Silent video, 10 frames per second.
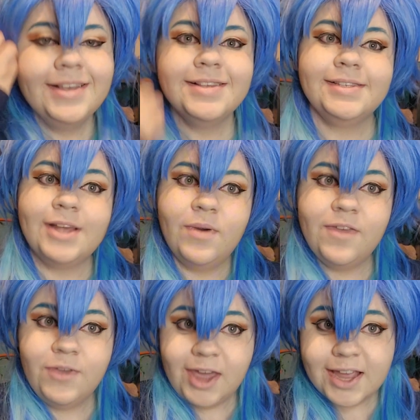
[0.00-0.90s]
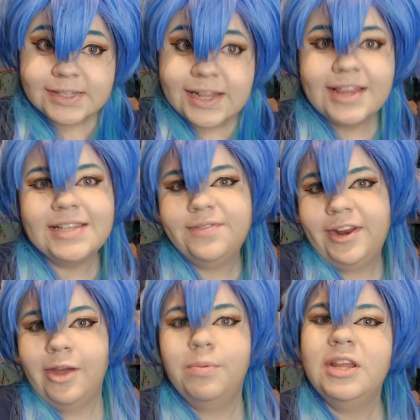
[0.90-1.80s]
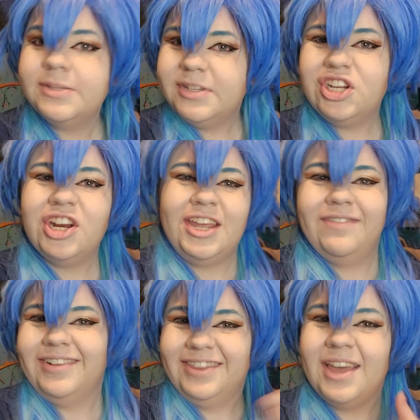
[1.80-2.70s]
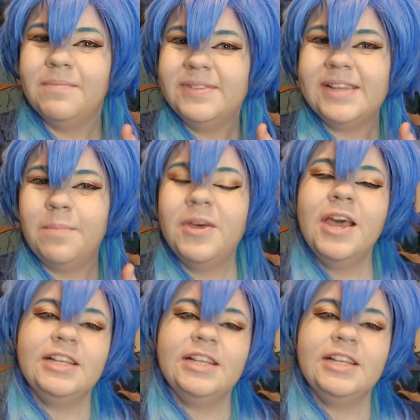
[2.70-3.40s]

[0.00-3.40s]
So if you guys like this video, please be sure to give it a thumbs up,